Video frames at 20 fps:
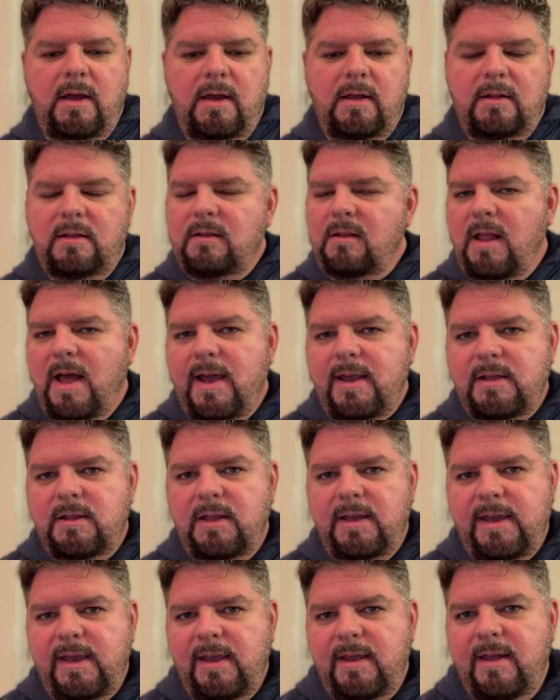
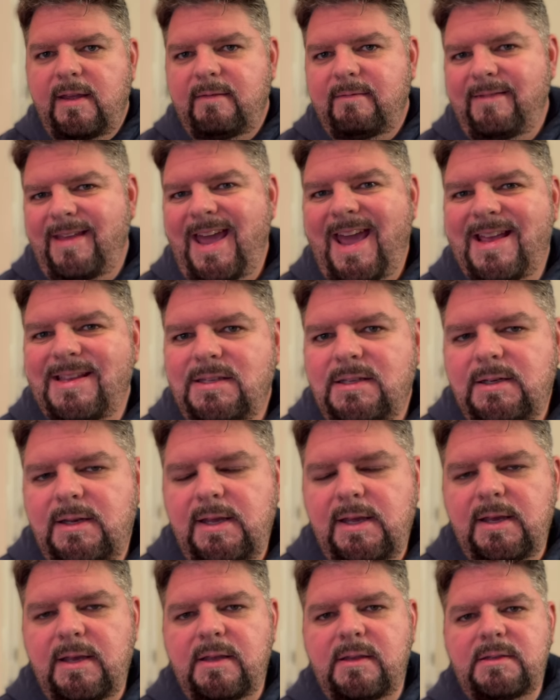likely as it
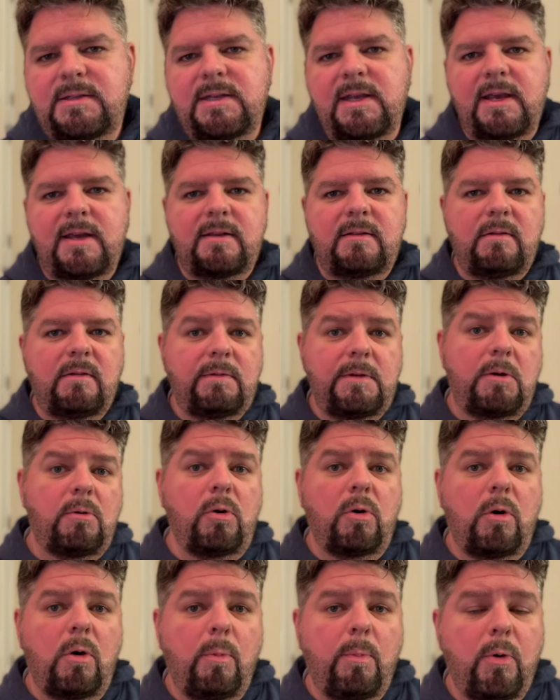is. And there
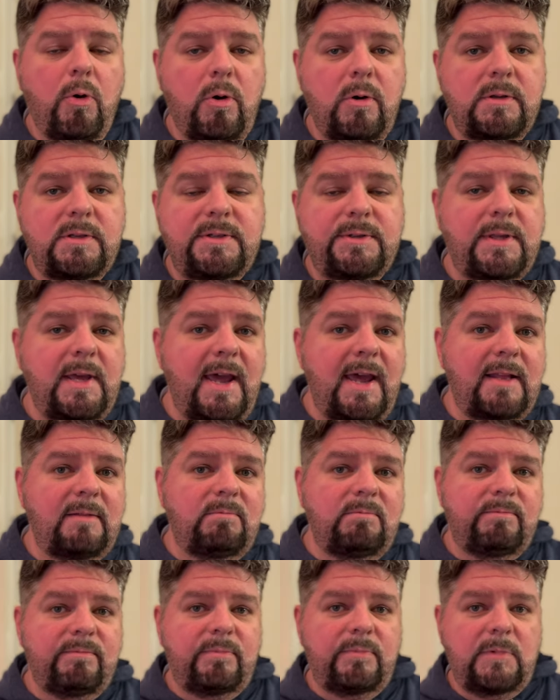were reports that
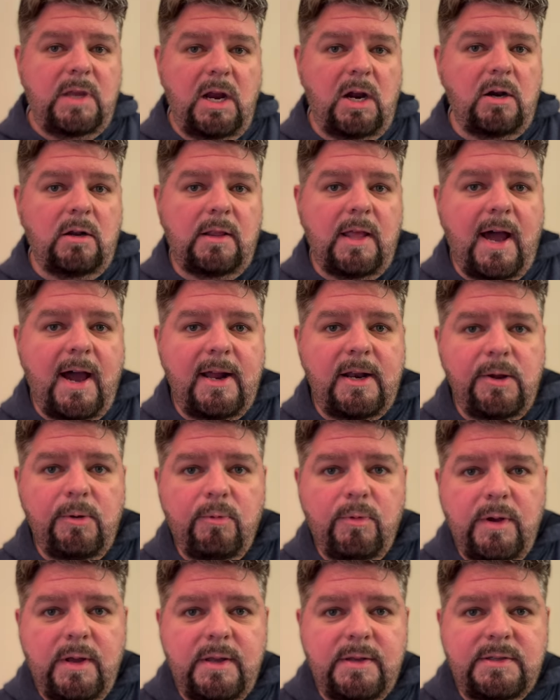Carolina
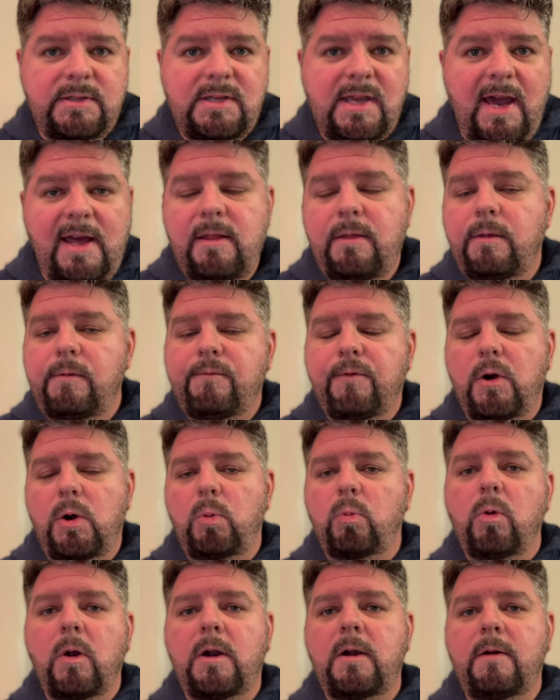was kind of the front
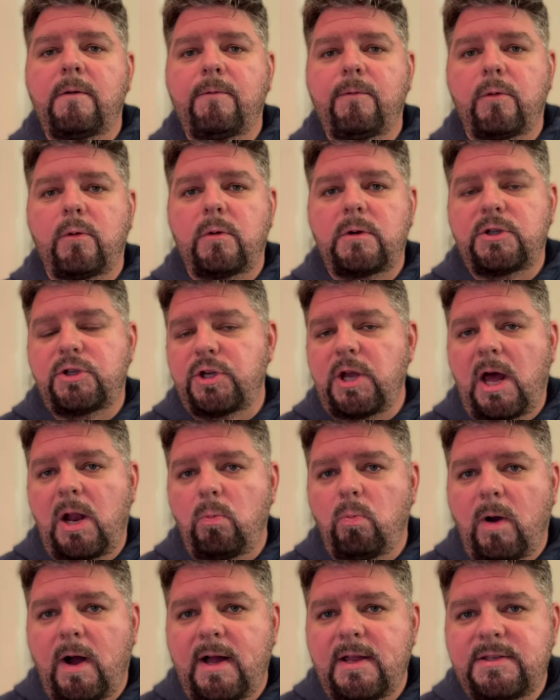runner for Deshaun
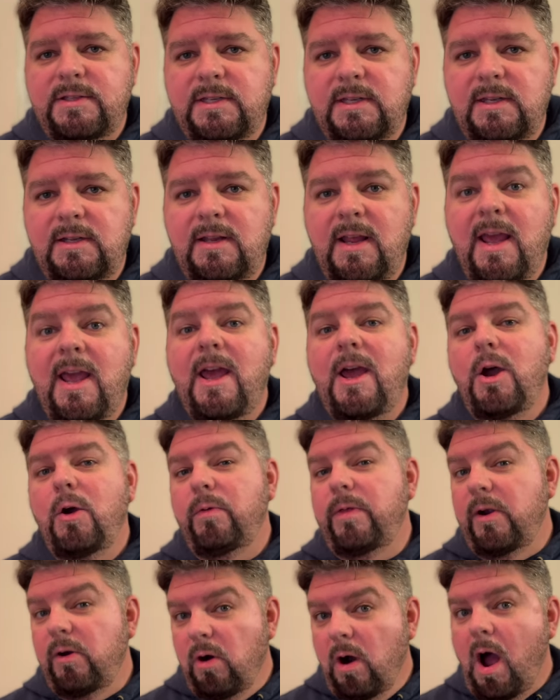Watson.
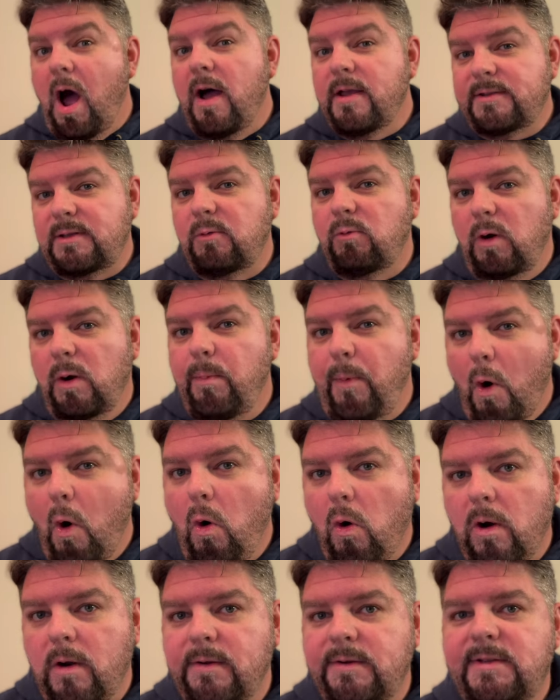There were also
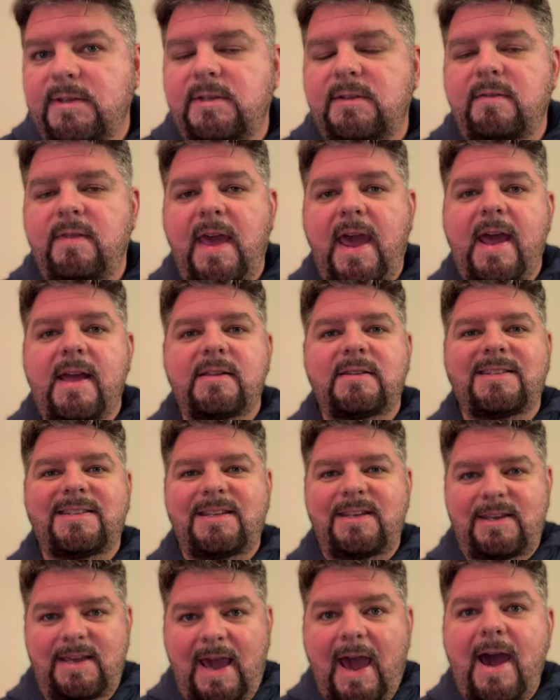reports that
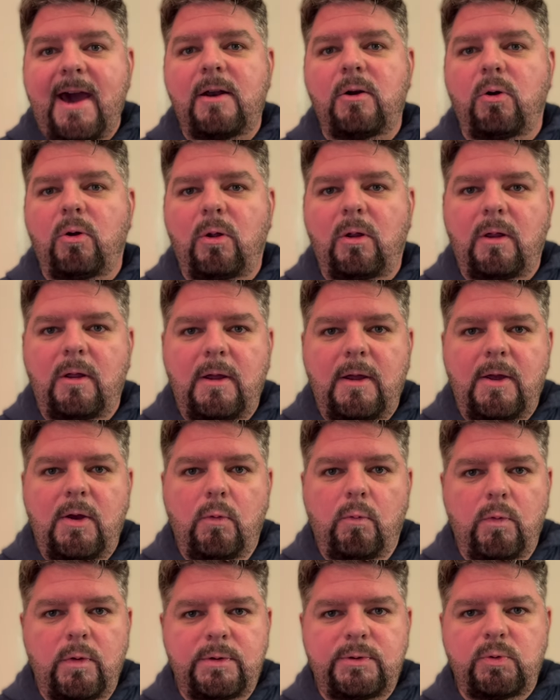Seattle
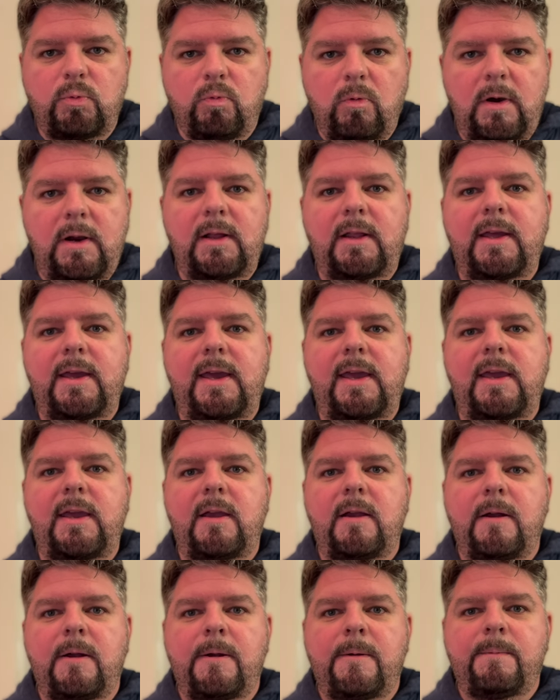was really
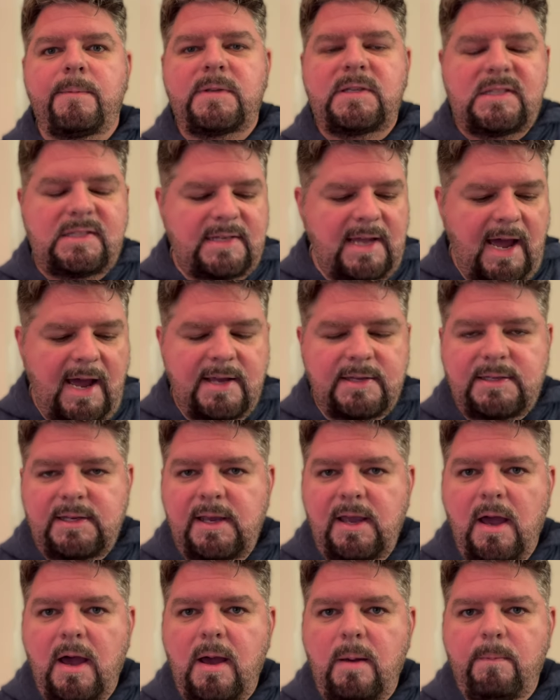
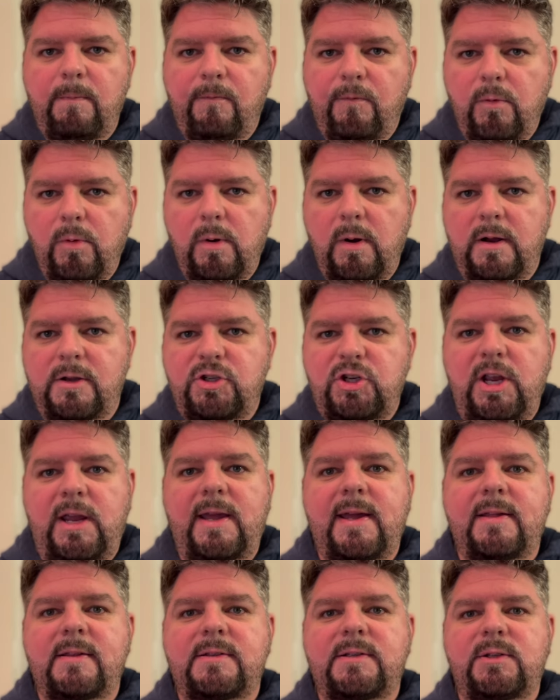sizing up for a
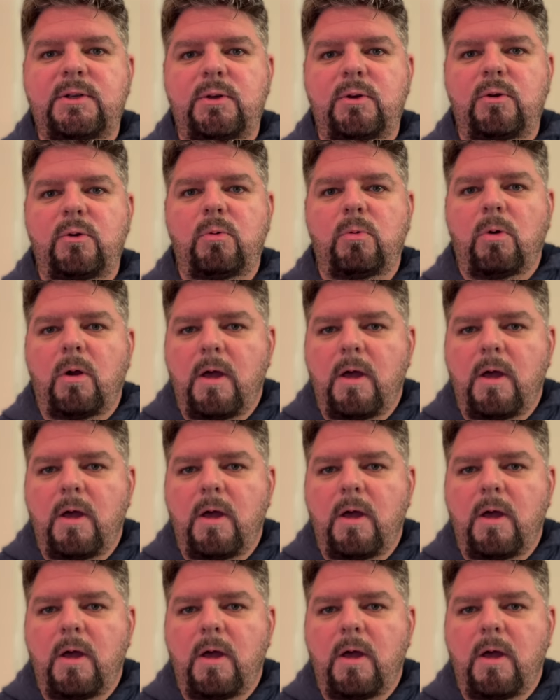chance to